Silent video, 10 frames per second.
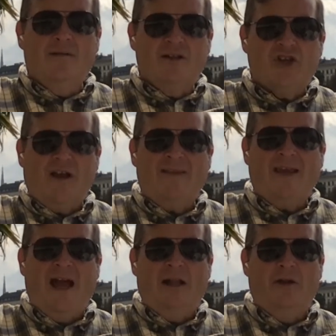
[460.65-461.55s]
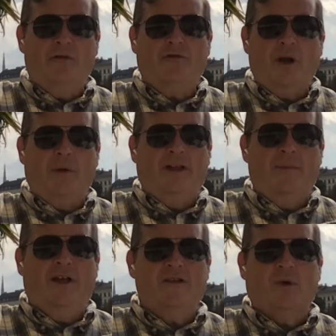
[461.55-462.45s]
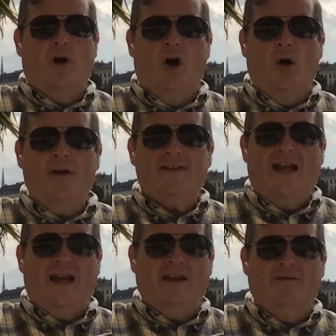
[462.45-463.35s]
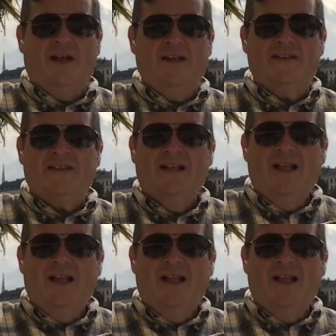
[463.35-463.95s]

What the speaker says: check the calendar frequently because we're always adding events.